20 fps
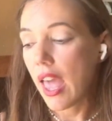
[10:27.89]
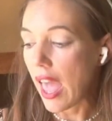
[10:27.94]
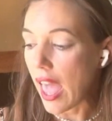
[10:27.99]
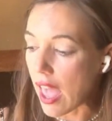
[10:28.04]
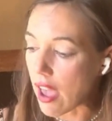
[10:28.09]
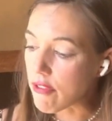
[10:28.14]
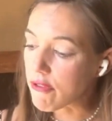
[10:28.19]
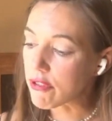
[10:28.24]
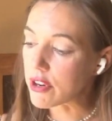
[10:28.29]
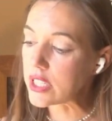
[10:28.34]

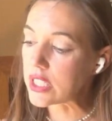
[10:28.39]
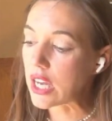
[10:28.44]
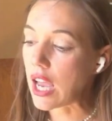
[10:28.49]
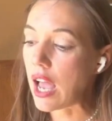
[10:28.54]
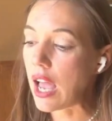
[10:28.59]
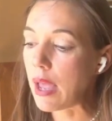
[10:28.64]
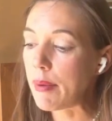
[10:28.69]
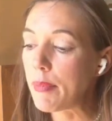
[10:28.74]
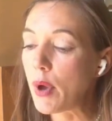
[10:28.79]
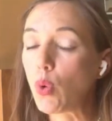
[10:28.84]
Every
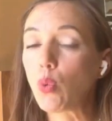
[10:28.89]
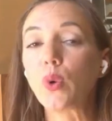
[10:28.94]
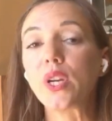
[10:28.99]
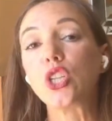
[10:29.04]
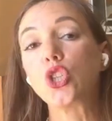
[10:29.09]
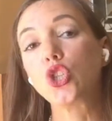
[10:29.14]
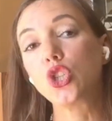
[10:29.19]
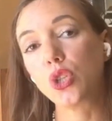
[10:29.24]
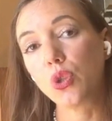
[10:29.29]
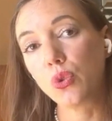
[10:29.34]
time we
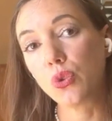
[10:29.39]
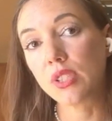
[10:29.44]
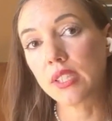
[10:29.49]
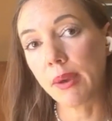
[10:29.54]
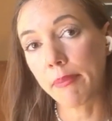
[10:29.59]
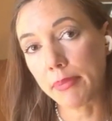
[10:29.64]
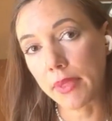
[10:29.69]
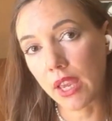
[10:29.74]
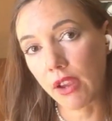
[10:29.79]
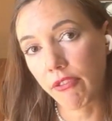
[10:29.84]
do
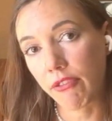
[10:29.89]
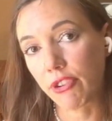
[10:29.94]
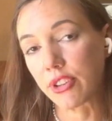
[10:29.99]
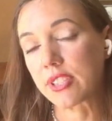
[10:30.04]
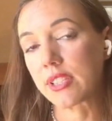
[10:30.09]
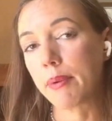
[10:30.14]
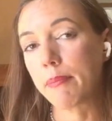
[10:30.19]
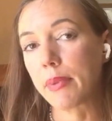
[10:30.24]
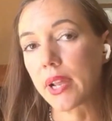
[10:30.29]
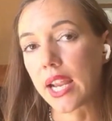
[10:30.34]
something for
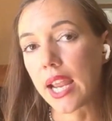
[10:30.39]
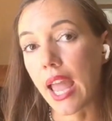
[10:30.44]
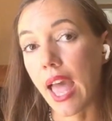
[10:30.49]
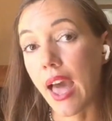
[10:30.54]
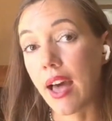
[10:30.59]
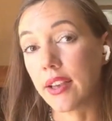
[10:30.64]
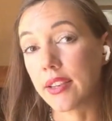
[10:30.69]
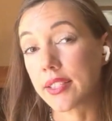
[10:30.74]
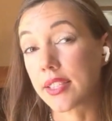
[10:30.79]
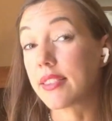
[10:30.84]
somebody
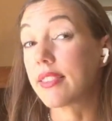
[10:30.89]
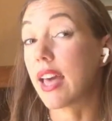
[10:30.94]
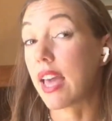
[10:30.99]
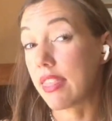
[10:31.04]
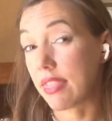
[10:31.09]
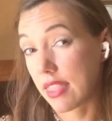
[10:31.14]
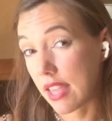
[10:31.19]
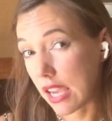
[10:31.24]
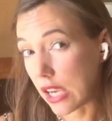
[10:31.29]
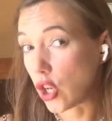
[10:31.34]
else
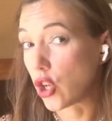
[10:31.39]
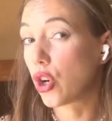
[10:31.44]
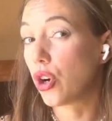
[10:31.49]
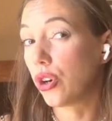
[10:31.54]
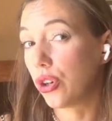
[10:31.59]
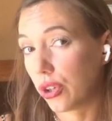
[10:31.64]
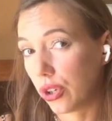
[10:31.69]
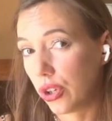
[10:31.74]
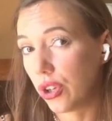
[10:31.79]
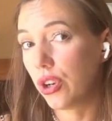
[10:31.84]
that they
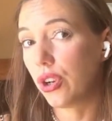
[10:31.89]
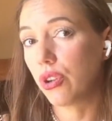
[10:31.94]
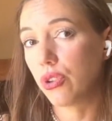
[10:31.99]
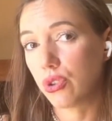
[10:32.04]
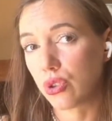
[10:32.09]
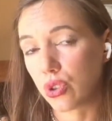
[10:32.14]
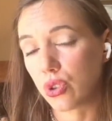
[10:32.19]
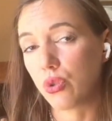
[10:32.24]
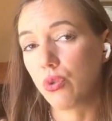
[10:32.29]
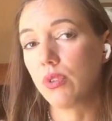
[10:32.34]
could
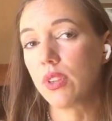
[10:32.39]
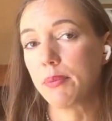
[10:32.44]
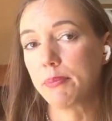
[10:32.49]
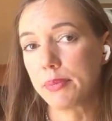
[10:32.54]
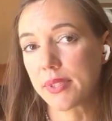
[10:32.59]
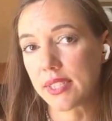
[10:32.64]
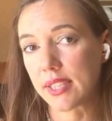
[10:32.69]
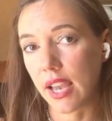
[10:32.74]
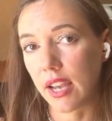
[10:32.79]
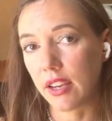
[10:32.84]
do
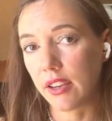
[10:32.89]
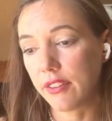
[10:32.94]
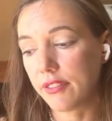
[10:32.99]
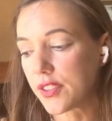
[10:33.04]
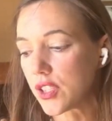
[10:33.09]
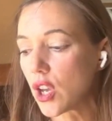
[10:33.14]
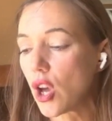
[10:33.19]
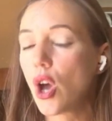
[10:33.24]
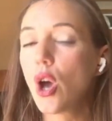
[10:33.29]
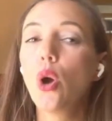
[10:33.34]

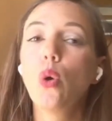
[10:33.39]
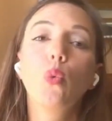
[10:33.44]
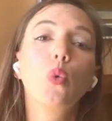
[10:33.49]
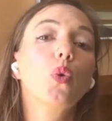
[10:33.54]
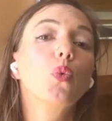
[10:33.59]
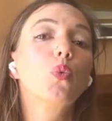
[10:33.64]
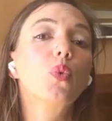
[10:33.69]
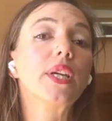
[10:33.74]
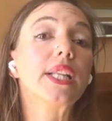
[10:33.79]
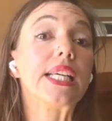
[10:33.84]
themselves, we're
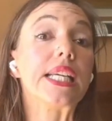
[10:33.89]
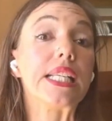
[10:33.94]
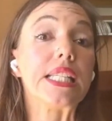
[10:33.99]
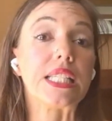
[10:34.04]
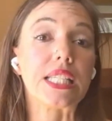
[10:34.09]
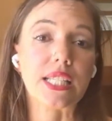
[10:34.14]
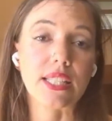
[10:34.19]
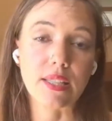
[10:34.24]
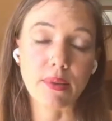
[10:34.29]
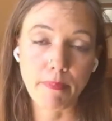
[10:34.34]
really
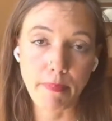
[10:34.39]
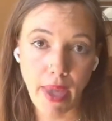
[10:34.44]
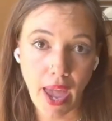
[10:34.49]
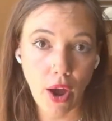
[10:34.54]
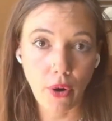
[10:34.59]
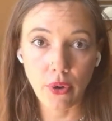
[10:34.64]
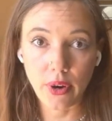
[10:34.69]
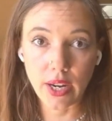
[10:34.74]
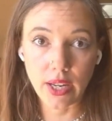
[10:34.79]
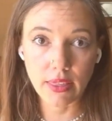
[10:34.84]

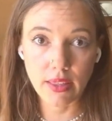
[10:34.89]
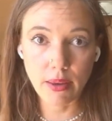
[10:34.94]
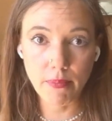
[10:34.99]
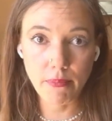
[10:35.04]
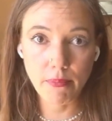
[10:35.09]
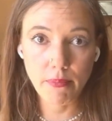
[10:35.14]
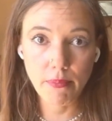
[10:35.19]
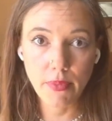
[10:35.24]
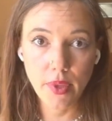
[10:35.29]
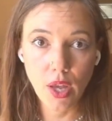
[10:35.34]
disempowering
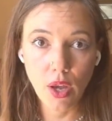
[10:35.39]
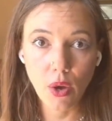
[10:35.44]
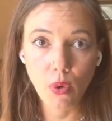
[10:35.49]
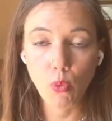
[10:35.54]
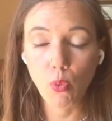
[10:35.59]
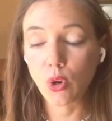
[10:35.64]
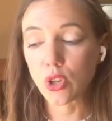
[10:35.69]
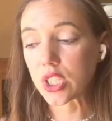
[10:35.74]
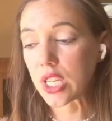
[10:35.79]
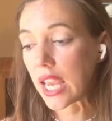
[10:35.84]
them.
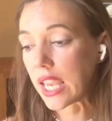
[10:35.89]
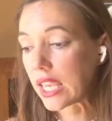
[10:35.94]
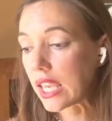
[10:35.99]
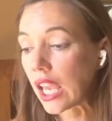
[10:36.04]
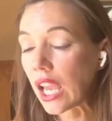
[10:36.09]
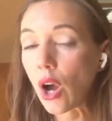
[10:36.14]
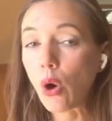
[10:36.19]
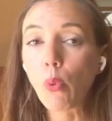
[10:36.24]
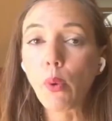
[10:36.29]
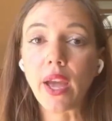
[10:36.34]
We're
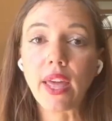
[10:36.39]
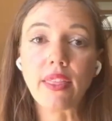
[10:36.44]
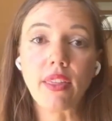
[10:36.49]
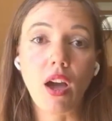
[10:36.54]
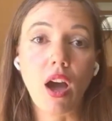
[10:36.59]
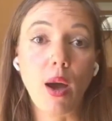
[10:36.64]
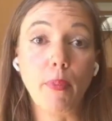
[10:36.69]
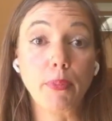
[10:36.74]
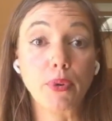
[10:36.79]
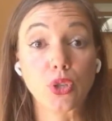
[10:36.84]
taking away the
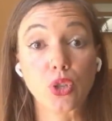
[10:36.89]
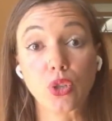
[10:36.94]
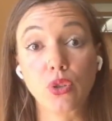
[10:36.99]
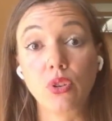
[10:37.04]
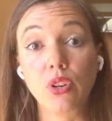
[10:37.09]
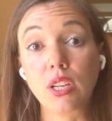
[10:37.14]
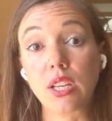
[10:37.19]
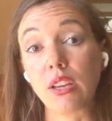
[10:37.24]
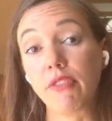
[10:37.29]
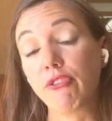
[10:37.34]

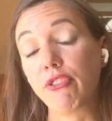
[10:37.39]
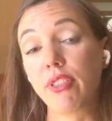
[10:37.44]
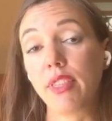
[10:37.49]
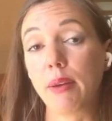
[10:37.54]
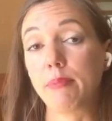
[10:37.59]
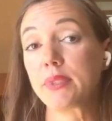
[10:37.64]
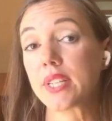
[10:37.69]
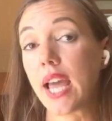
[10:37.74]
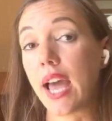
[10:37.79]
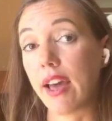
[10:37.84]
opportunity for
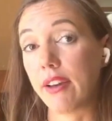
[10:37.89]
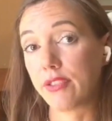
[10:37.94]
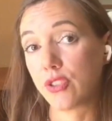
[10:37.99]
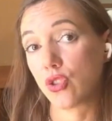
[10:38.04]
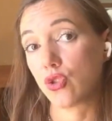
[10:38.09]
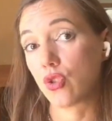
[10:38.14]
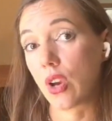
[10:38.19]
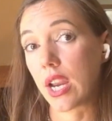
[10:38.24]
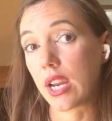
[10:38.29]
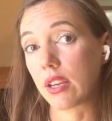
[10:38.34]
them to have
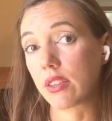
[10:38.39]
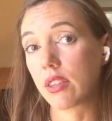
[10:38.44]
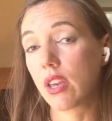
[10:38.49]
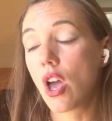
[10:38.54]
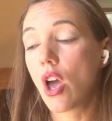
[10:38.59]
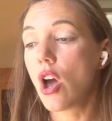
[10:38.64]
strength.